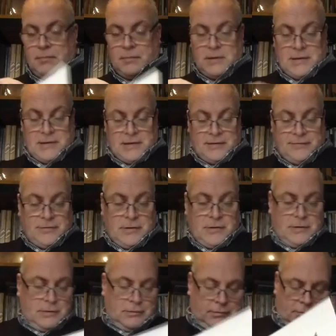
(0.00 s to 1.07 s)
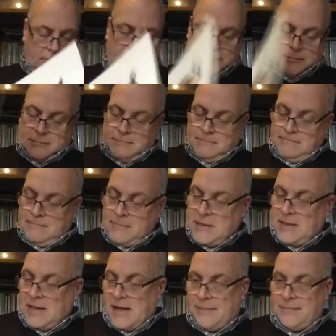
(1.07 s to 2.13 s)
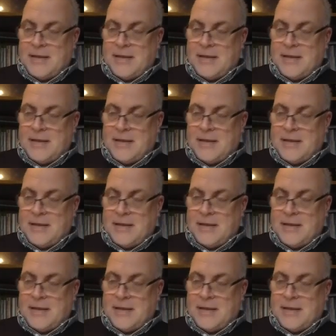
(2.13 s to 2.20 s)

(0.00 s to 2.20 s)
Let's have a look. Yeah,